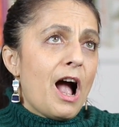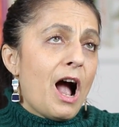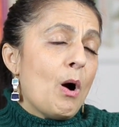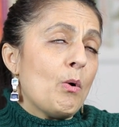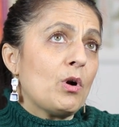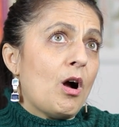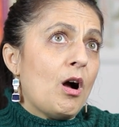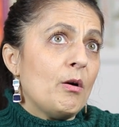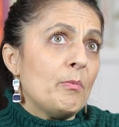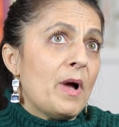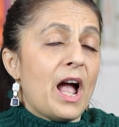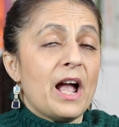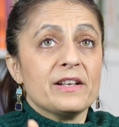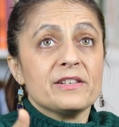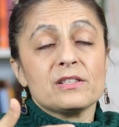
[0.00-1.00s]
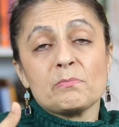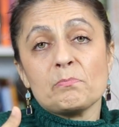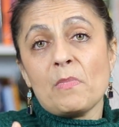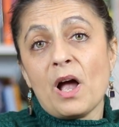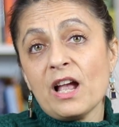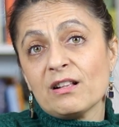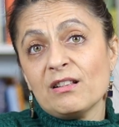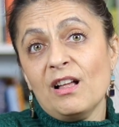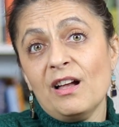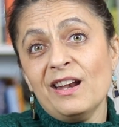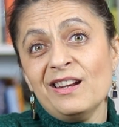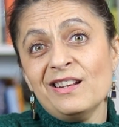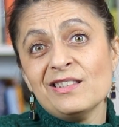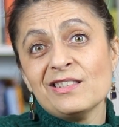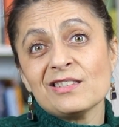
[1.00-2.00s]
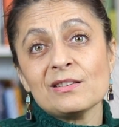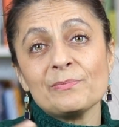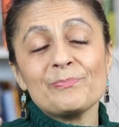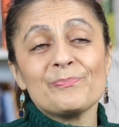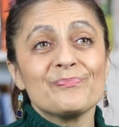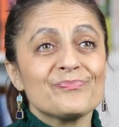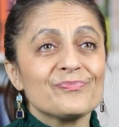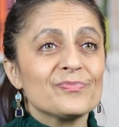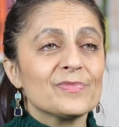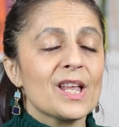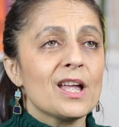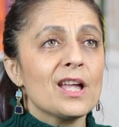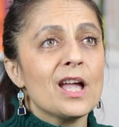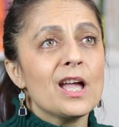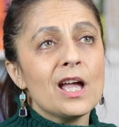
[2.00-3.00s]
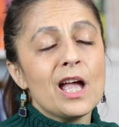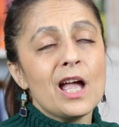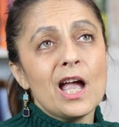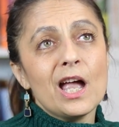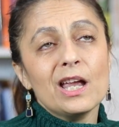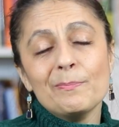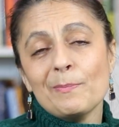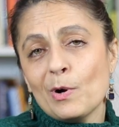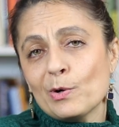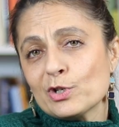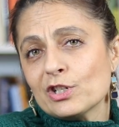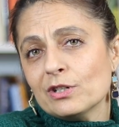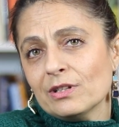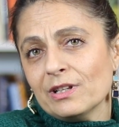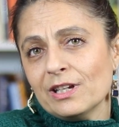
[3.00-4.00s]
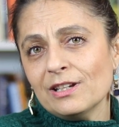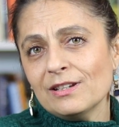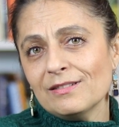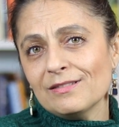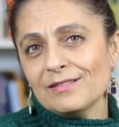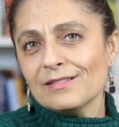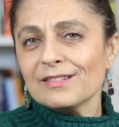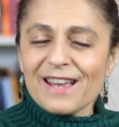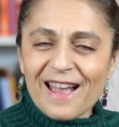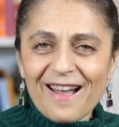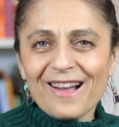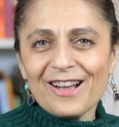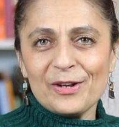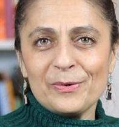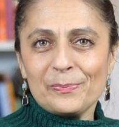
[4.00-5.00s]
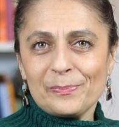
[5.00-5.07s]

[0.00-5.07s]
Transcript: outcome as my clients? Emotionally, yeah,